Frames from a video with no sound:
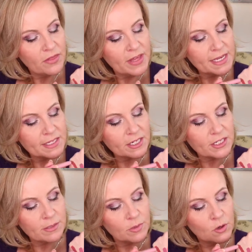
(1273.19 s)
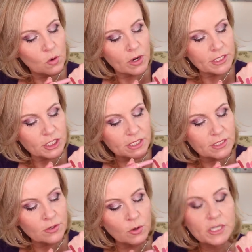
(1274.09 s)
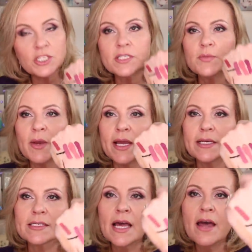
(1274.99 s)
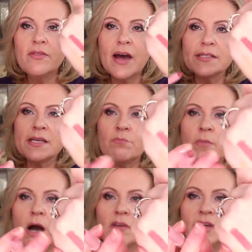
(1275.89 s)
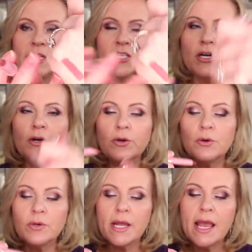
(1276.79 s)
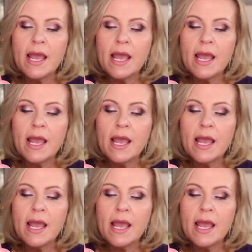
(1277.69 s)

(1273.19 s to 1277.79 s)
These are some gorgeous, gorgeous pinks. That's a mauve tone.